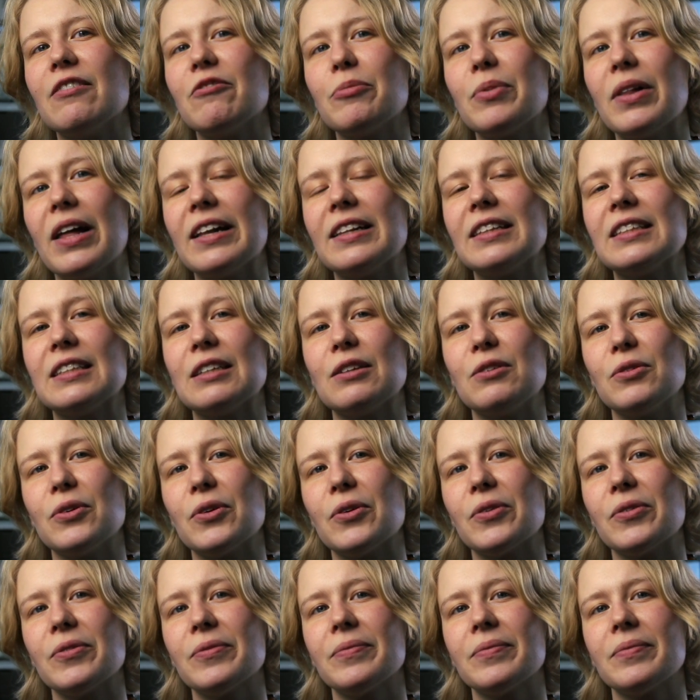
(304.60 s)
of plants to
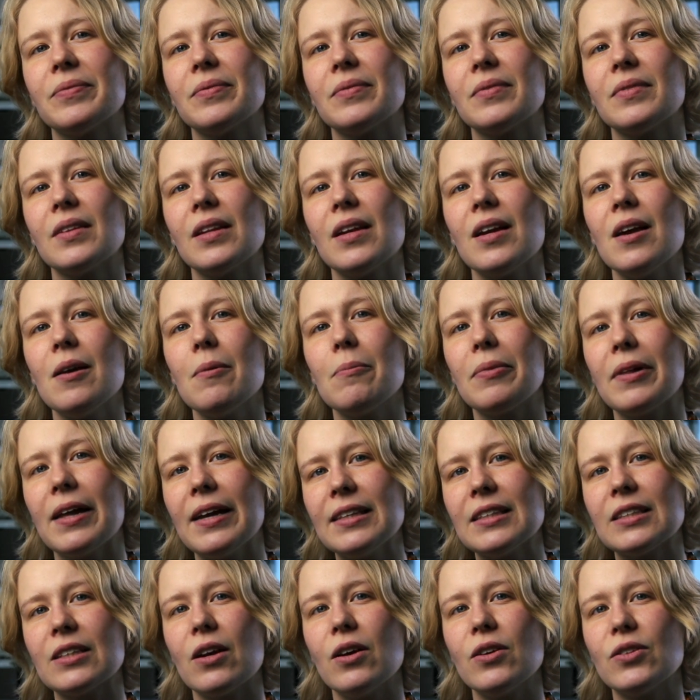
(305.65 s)
grow,
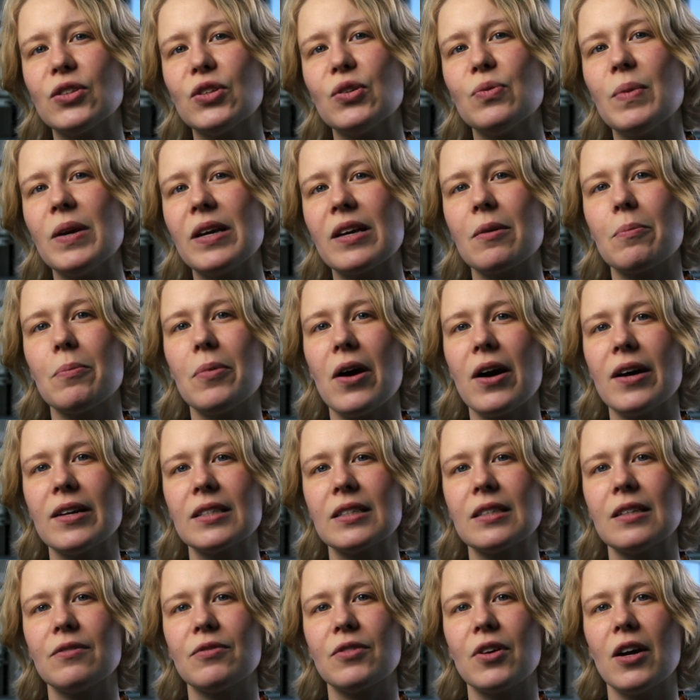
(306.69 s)
plants also make a
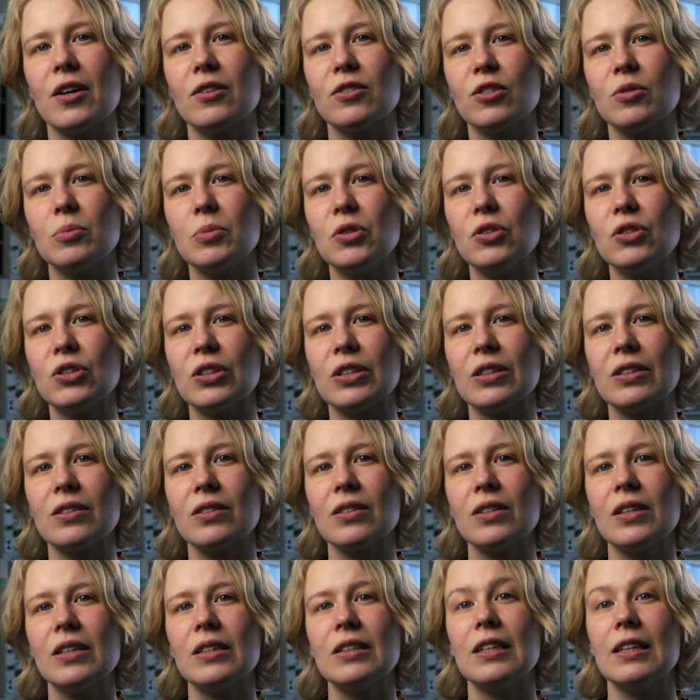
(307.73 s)
positive contribution
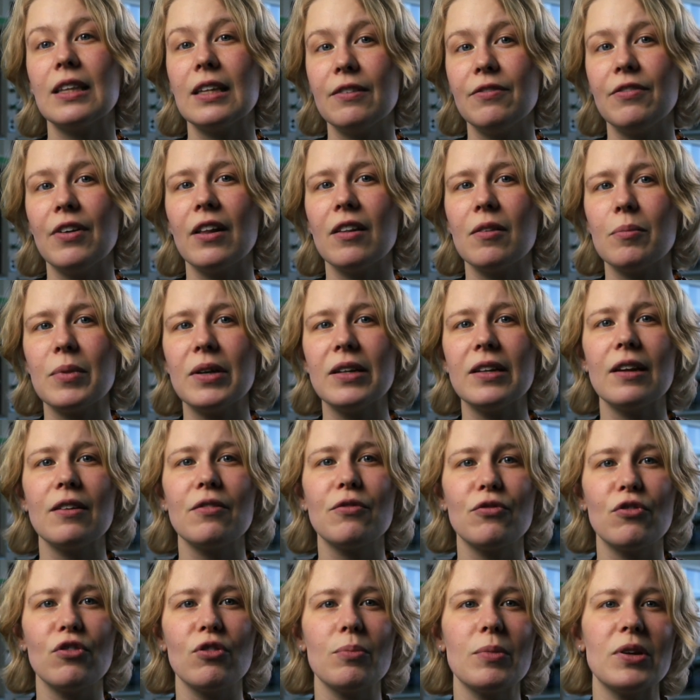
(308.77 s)
to the development and
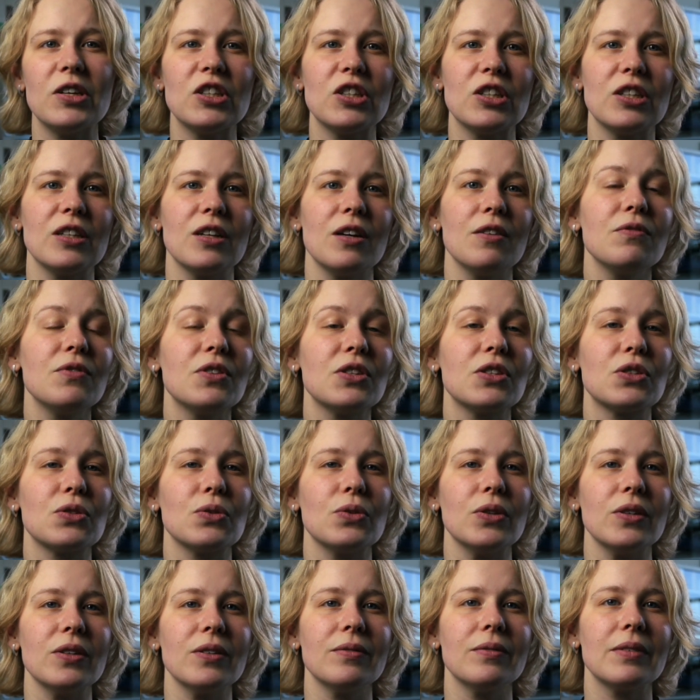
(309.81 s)
formation of the
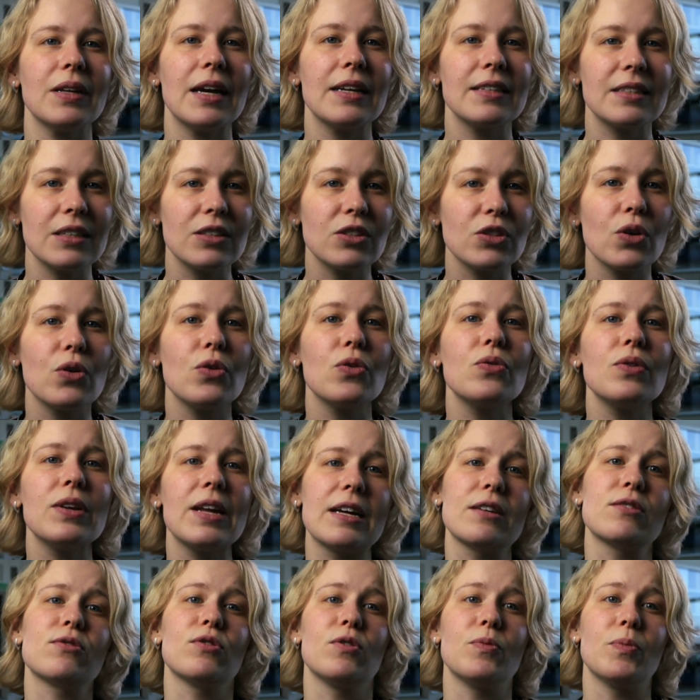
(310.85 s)
soil as its own
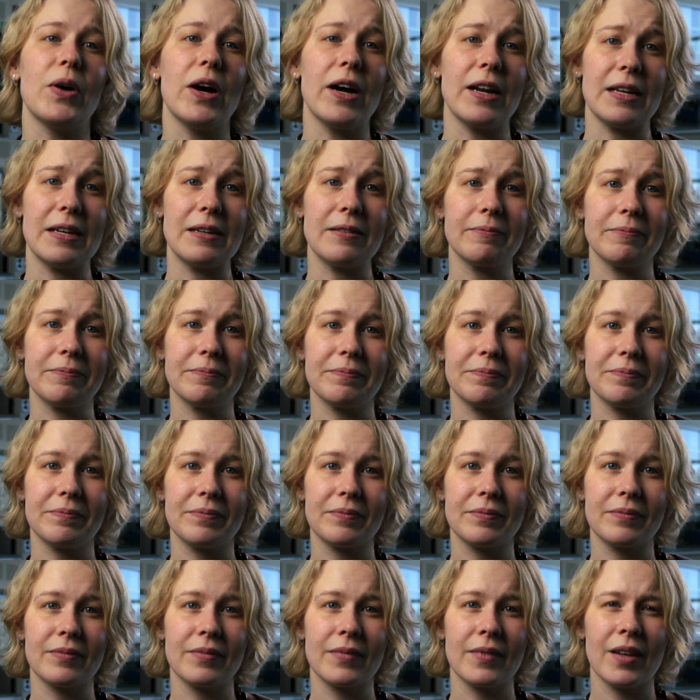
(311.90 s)
natural body.
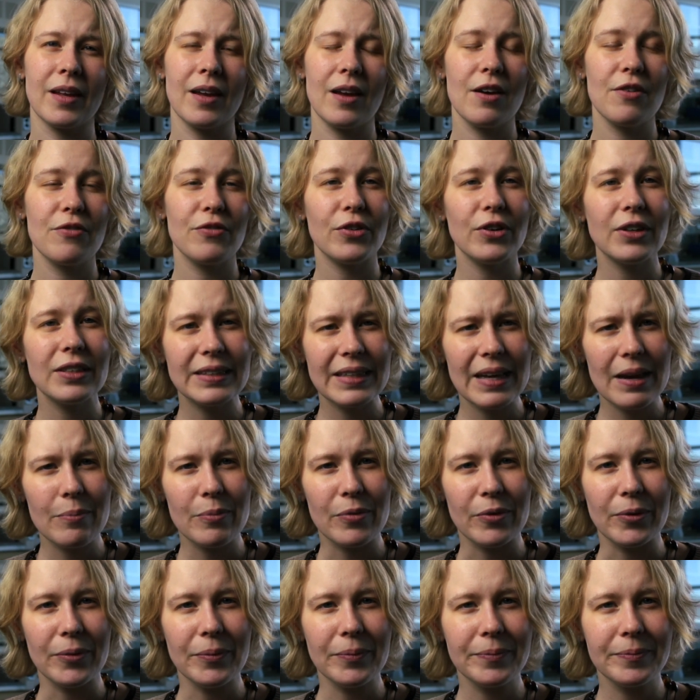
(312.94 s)
For
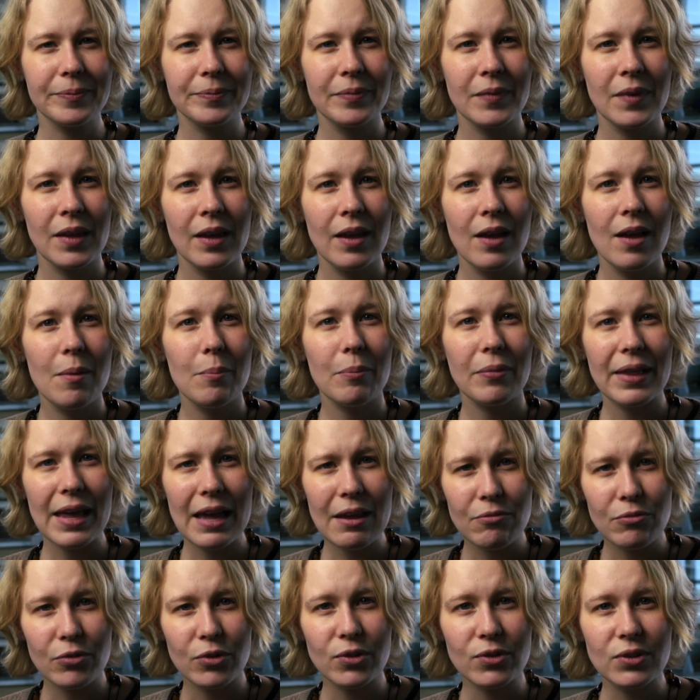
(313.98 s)
example,
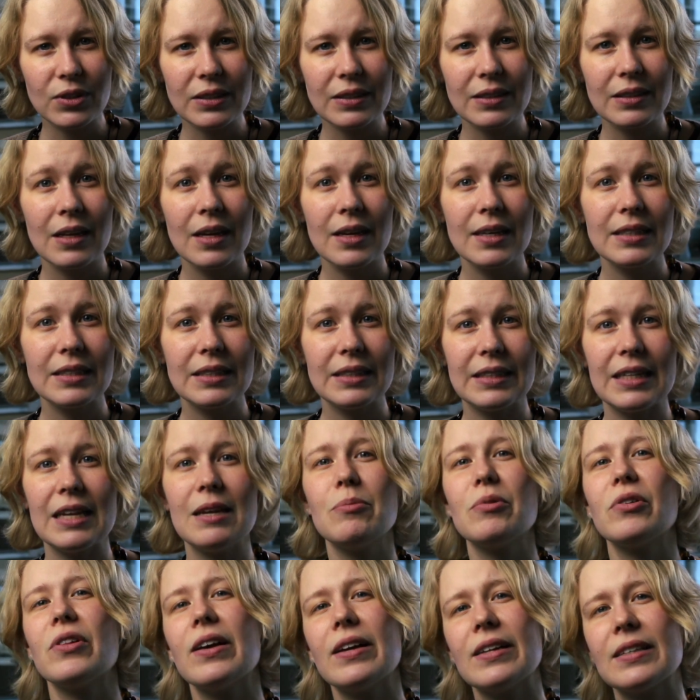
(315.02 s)
plant roots
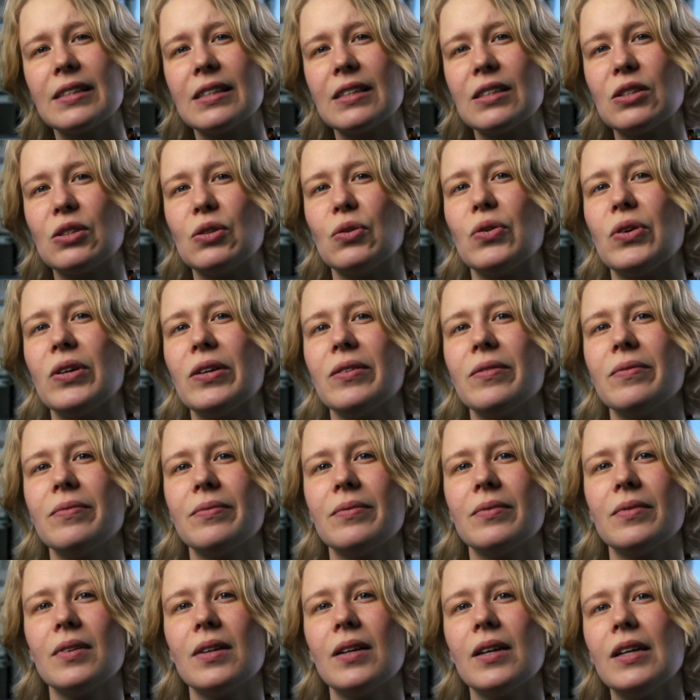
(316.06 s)
stabilize the soil
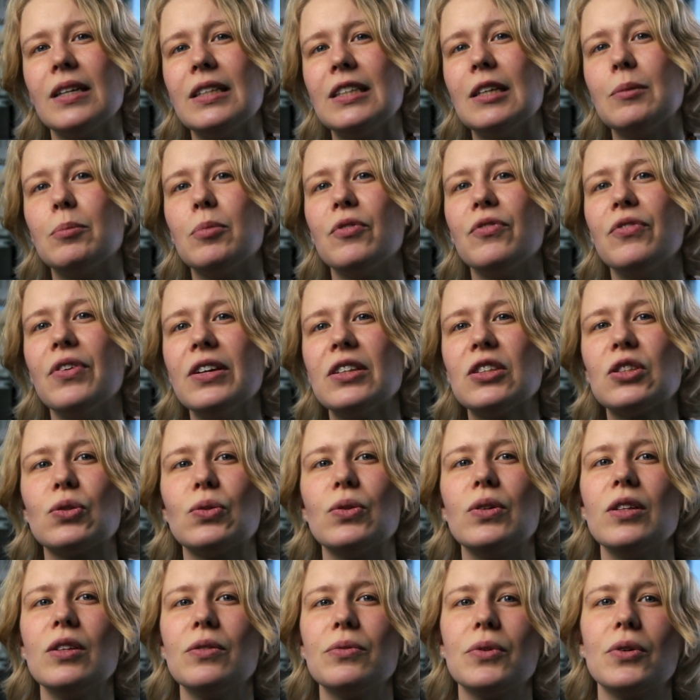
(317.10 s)
to prevent
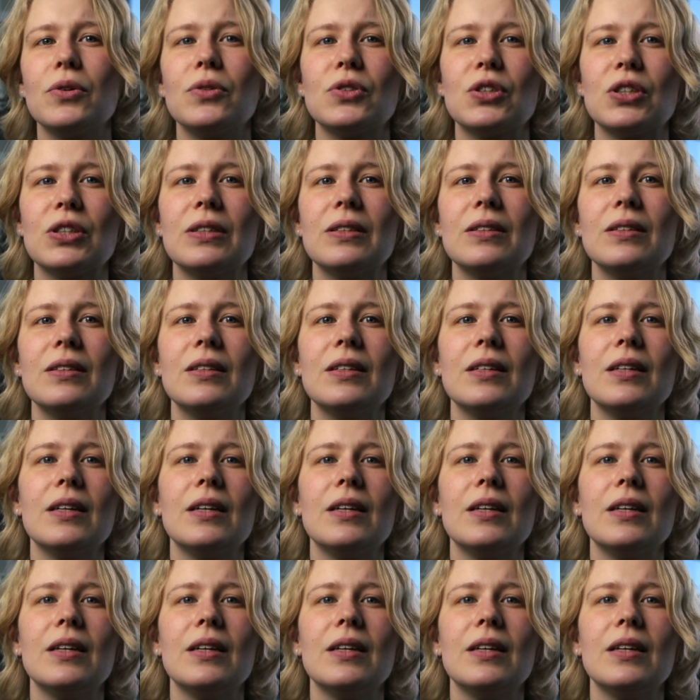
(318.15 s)
soil erosion,